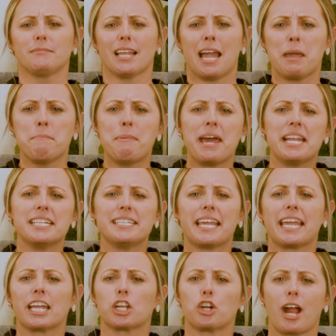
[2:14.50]
I bet it's
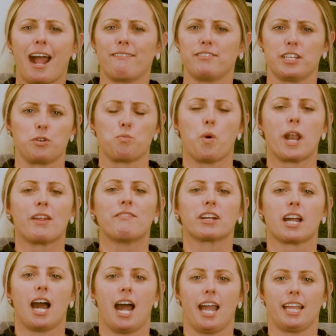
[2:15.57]
handcrafted, one of a
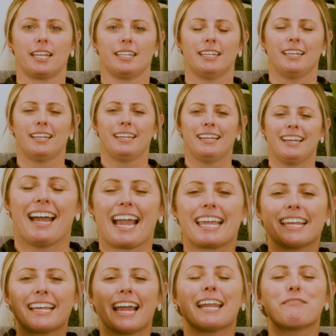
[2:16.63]
kind." I
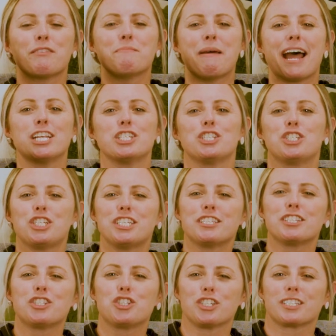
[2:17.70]
can kind of imagine
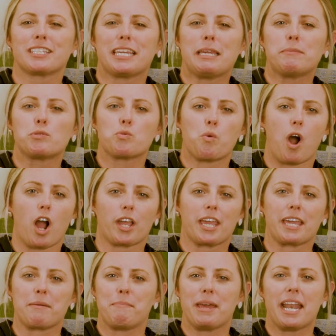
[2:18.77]
Jesus just keeps
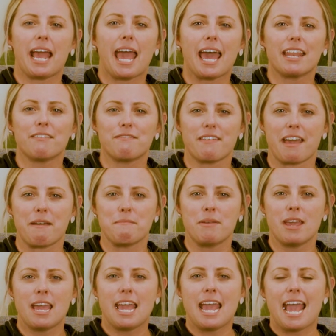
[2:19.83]
walking a bit ahead of them,
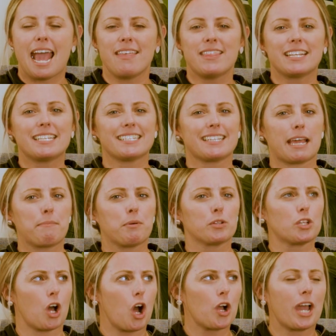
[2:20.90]
and the
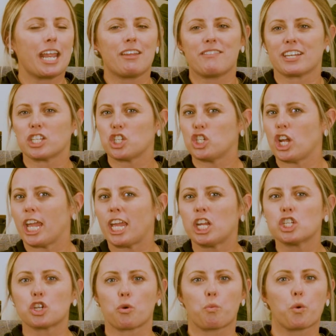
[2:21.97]
disciples all kind of
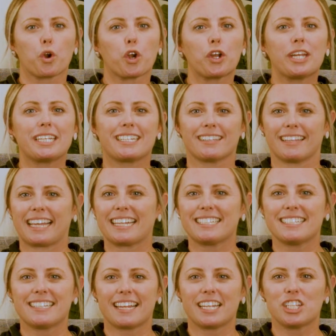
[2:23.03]
exchange a worried
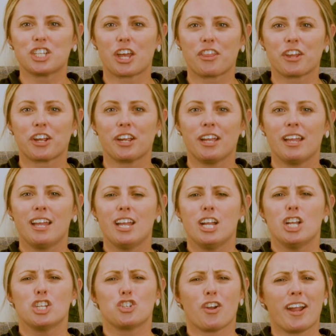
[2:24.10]
glances at each other,
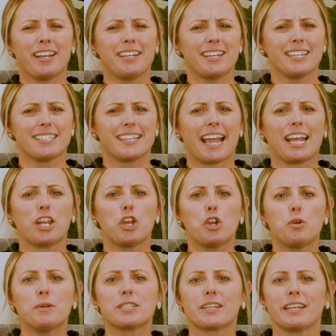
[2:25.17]
trying to decide
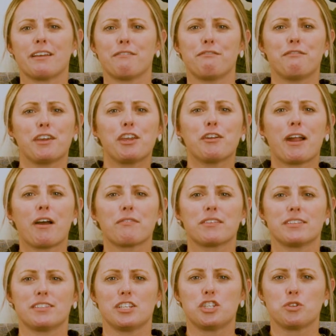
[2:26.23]
who is going to figure out
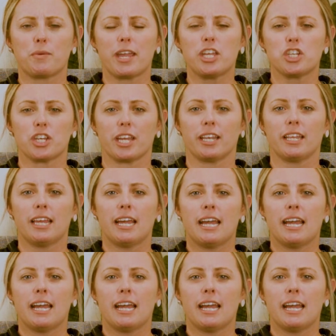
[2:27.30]
the situation.